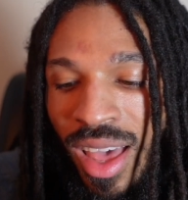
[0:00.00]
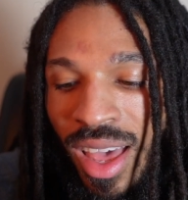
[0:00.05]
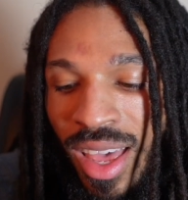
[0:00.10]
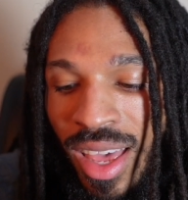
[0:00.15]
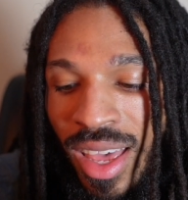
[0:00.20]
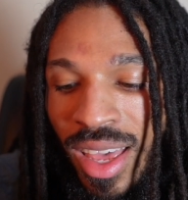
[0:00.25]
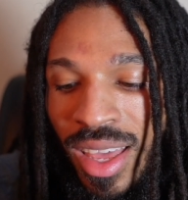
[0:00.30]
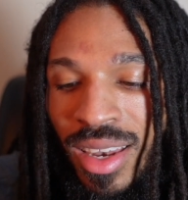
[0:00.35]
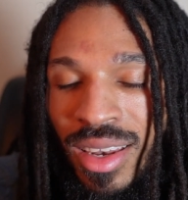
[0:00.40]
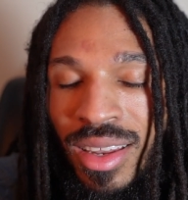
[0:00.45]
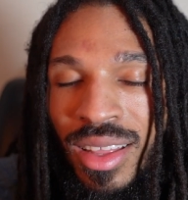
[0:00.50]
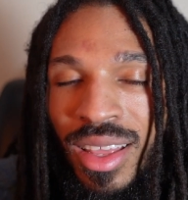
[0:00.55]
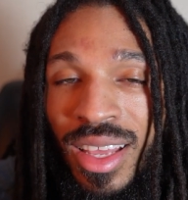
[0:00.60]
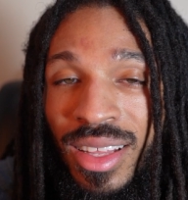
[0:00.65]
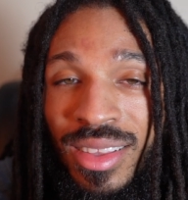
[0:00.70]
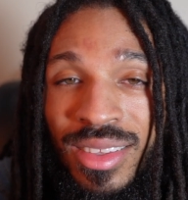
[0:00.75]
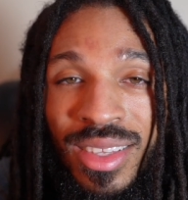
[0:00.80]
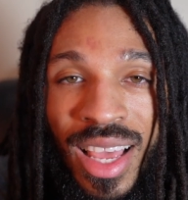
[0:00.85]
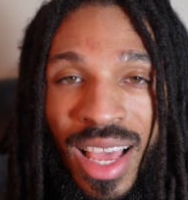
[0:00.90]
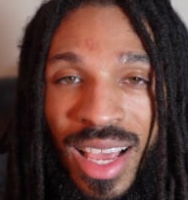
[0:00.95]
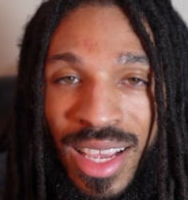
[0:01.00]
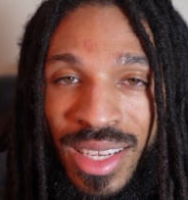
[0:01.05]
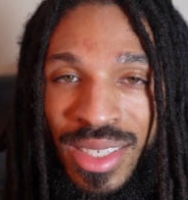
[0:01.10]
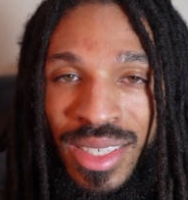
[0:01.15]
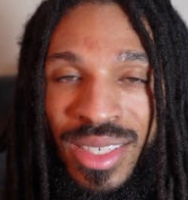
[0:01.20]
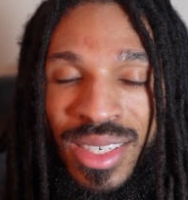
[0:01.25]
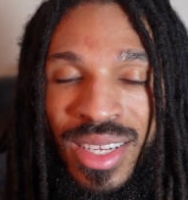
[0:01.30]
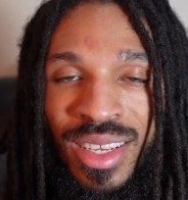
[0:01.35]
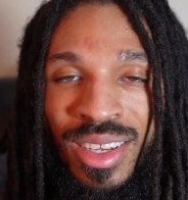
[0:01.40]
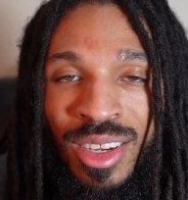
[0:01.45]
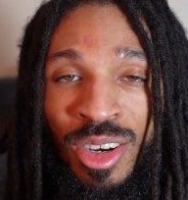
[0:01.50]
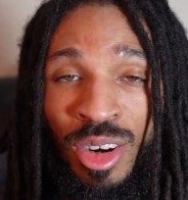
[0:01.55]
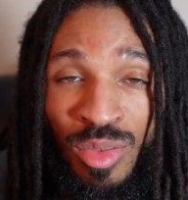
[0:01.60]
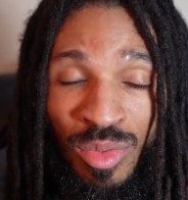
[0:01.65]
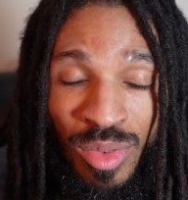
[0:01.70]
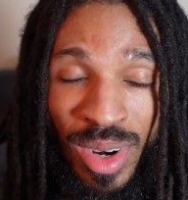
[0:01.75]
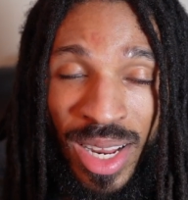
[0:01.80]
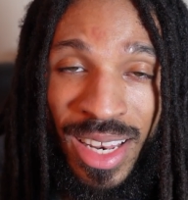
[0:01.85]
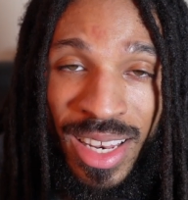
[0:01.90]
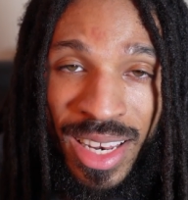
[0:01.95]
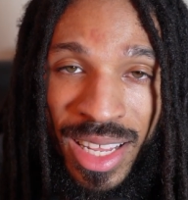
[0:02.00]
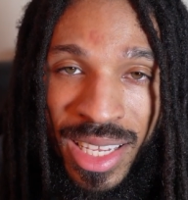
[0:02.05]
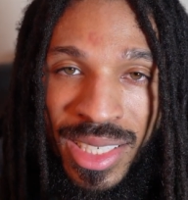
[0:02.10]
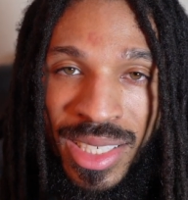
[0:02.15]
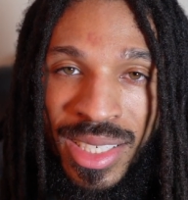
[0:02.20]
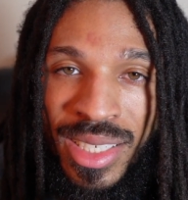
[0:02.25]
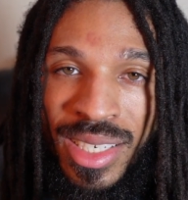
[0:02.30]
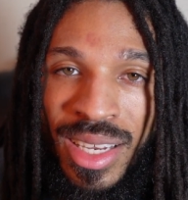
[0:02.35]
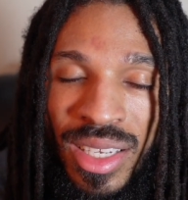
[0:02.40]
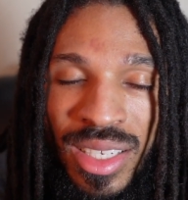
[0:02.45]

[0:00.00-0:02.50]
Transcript: and it tastes horrendous.